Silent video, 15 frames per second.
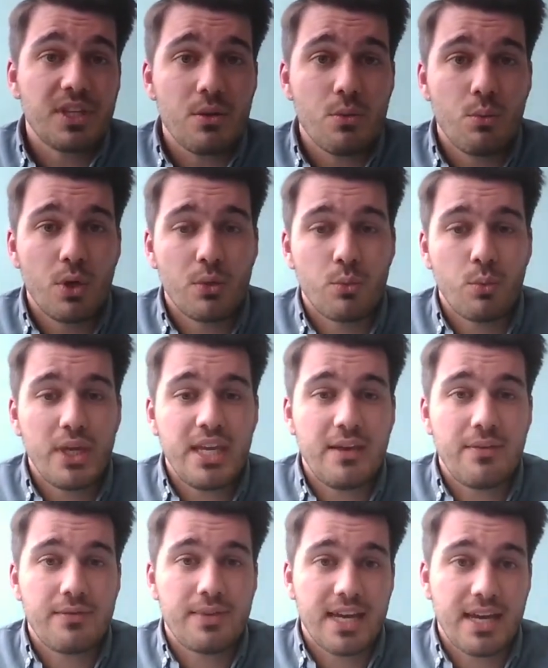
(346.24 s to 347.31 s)
what we
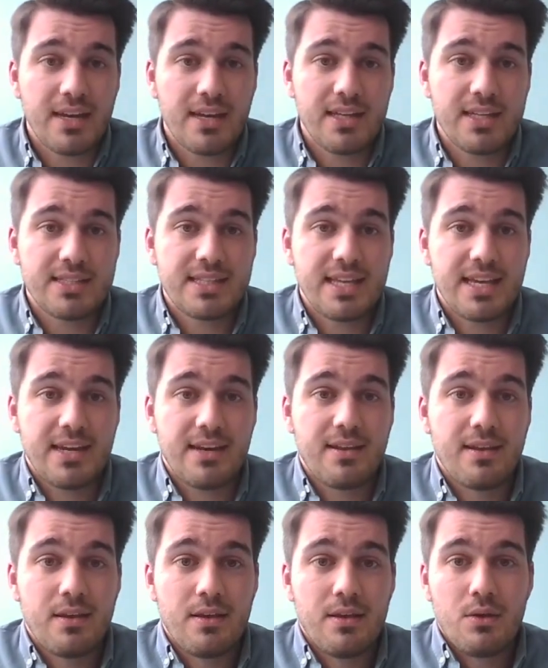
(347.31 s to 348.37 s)
have done is
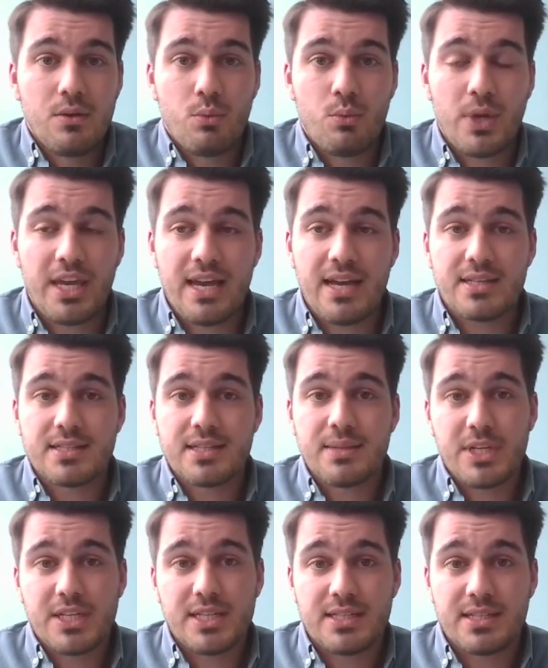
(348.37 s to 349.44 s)
then we asked the
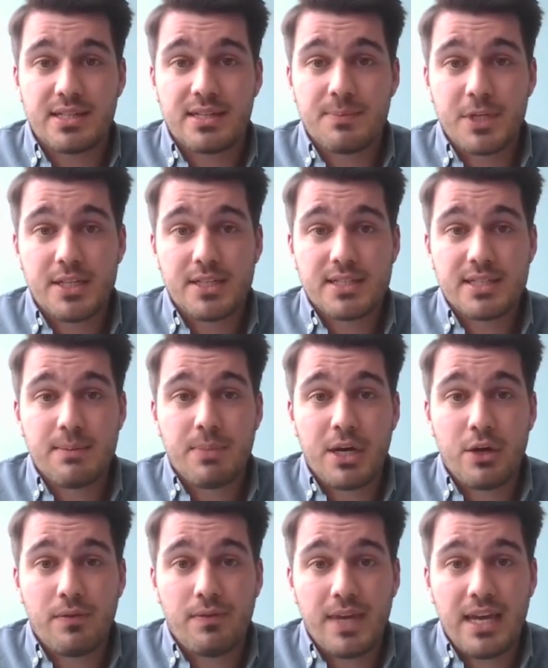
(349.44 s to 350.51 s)
participants
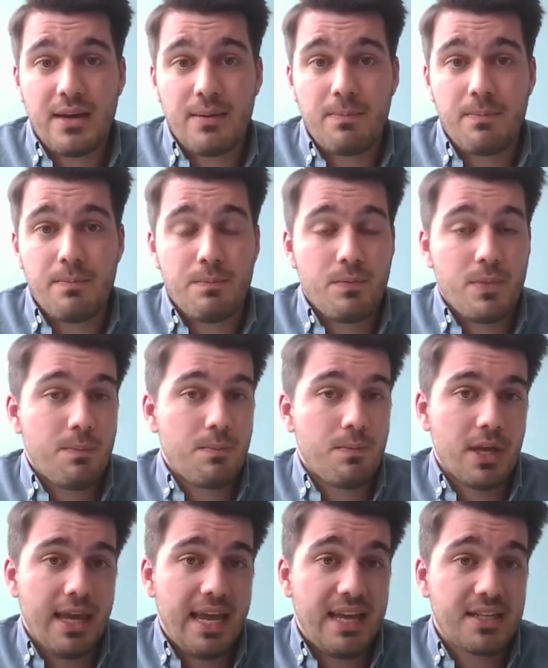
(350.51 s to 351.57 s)
about their
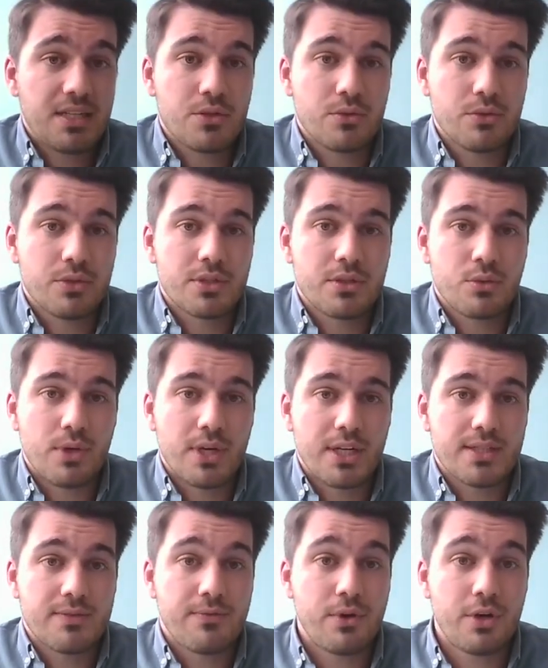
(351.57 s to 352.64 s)
attitudes
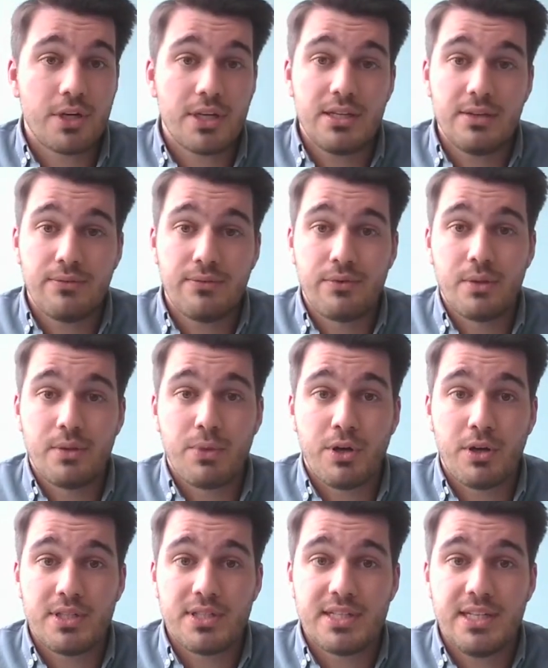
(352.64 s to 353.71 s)
towards 40 different
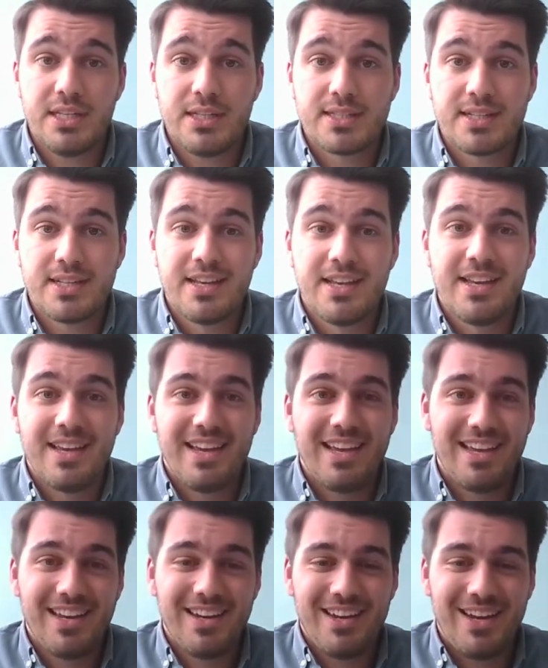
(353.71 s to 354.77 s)
policies.
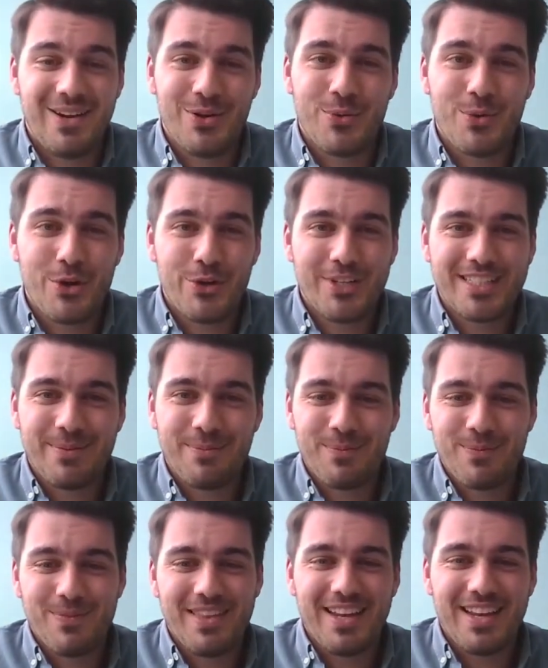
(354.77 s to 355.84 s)
And no worries,
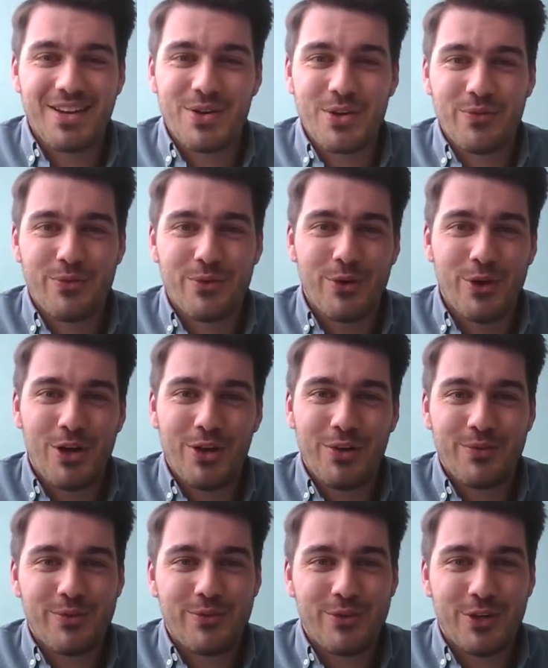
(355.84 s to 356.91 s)
I'm not going through all
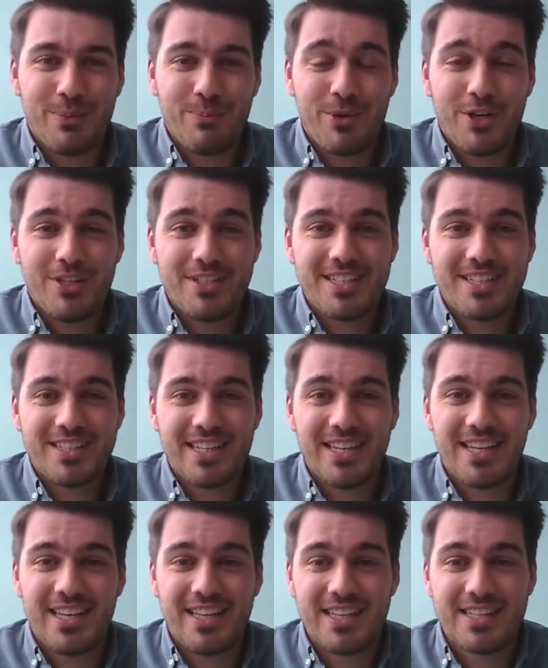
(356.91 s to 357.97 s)
of the 40 policies
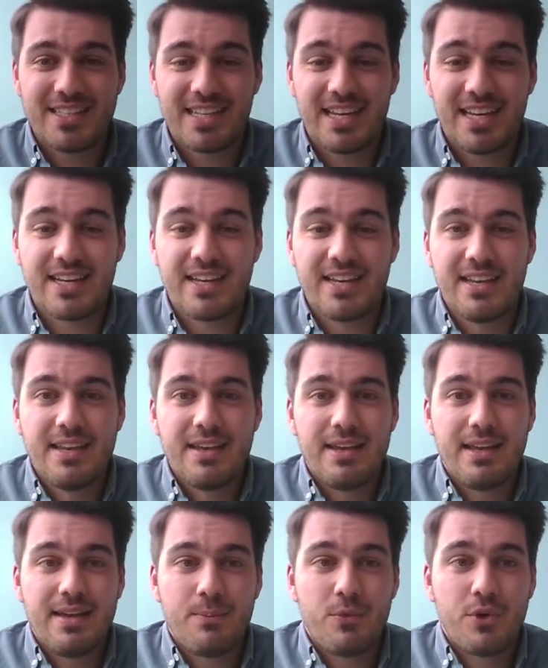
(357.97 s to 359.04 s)
here at this slide.
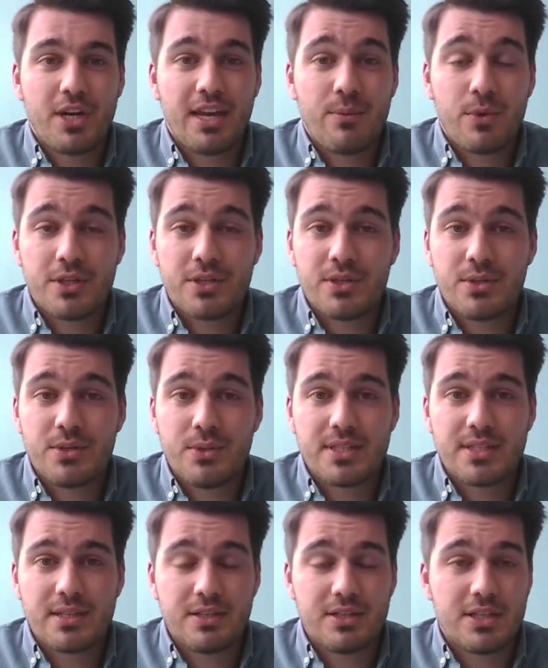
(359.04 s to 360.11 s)
What I want to do
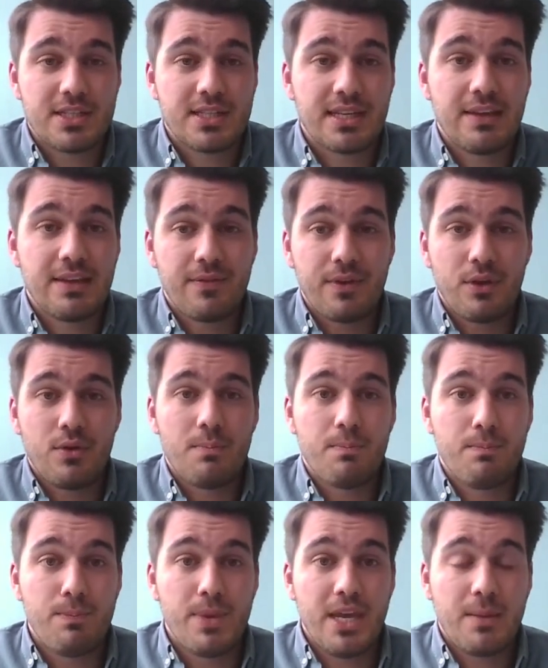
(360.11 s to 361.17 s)
is just give you a
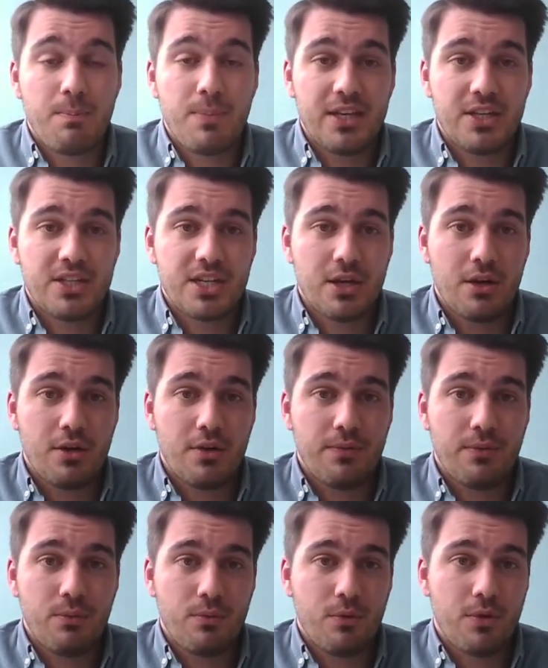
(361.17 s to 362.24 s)
big picture
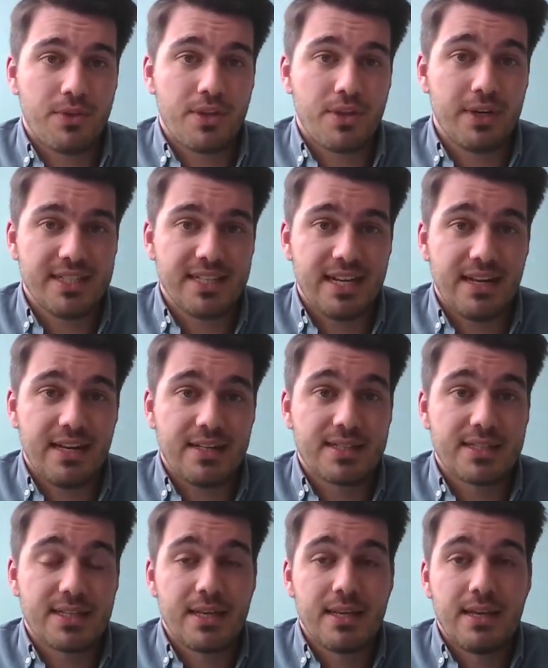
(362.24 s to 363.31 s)
of the
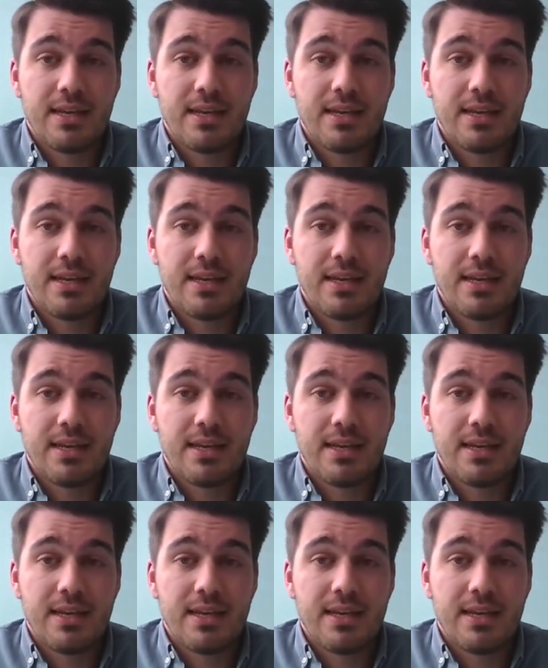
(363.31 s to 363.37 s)
results.